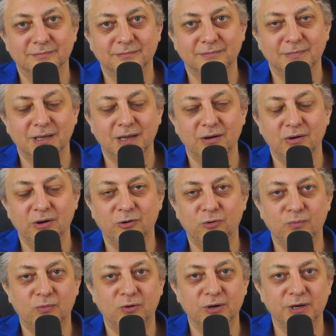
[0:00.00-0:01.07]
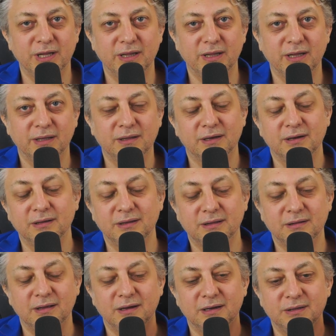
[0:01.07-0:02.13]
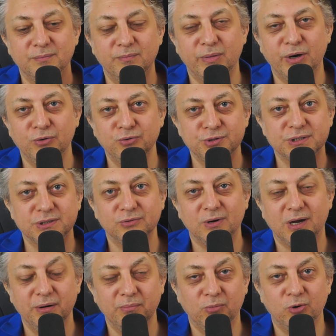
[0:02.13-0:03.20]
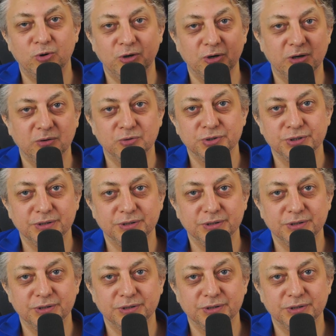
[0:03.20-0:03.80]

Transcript: And no more than that. At most one more notion.